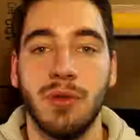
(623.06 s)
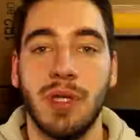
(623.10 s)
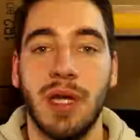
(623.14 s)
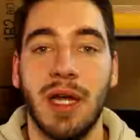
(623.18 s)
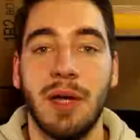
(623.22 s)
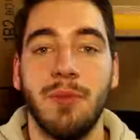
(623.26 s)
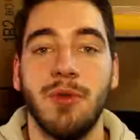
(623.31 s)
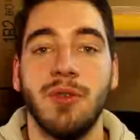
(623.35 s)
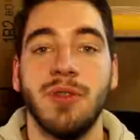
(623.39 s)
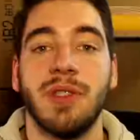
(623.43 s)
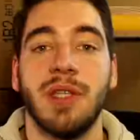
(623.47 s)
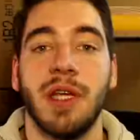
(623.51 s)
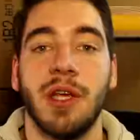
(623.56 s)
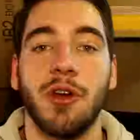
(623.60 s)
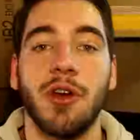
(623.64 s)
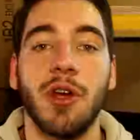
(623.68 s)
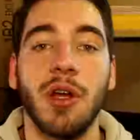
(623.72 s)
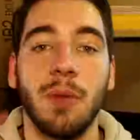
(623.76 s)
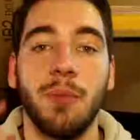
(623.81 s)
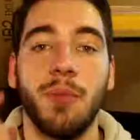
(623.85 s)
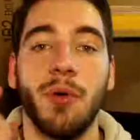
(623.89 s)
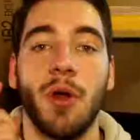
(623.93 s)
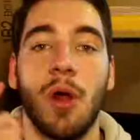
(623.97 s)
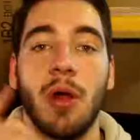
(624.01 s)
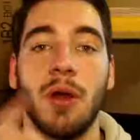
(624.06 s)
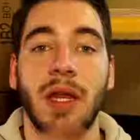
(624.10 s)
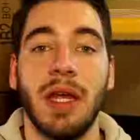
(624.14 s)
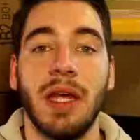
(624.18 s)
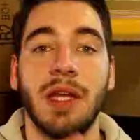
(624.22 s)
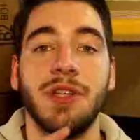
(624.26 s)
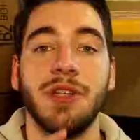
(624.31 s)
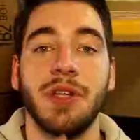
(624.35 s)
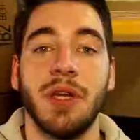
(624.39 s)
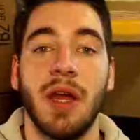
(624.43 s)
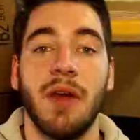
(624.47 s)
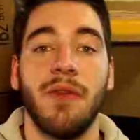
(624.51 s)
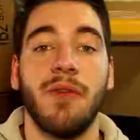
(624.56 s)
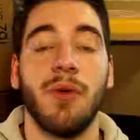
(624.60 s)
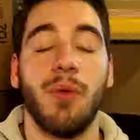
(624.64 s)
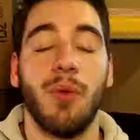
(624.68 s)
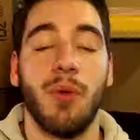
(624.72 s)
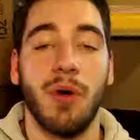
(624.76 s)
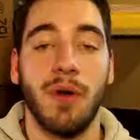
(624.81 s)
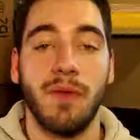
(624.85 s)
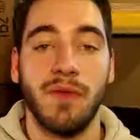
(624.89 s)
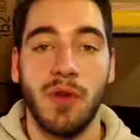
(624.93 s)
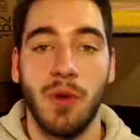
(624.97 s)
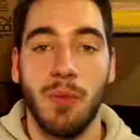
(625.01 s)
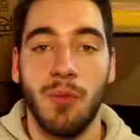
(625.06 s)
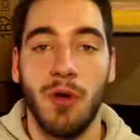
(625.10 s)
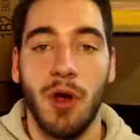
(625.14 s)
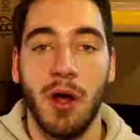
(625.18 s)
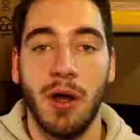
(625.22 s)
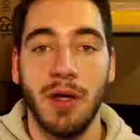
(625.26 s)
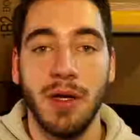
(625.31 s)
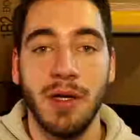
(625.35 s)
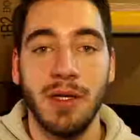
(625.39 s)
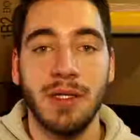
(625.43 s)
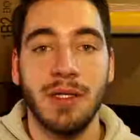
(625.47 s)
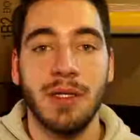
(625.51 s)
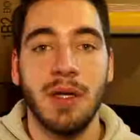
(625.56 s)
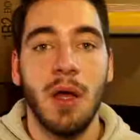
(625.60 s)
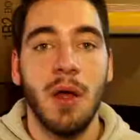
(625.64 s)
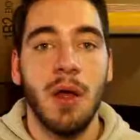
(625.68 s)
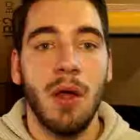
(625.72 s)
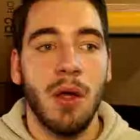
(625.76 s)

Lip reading: labels that you're going to put on each and every one of your products.